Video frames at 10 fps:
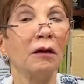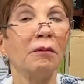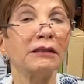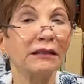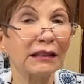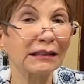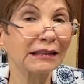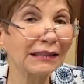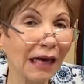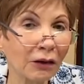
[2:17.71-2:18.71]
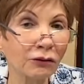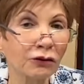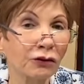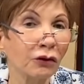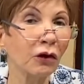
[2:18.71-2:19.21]
but it's down
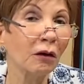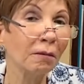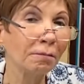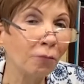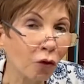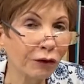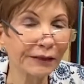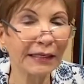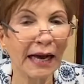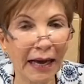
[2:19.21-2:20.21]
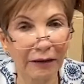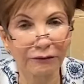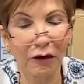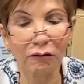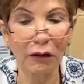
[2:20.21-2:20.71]
to more than half
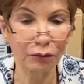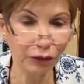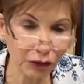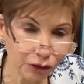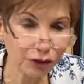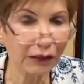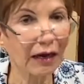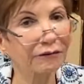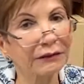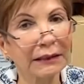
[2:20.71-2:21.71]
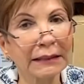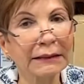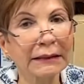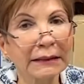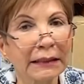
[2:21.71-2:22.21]
of what we used to have in
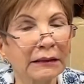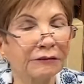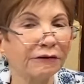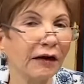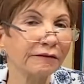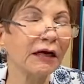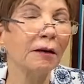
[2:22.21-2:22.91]
1995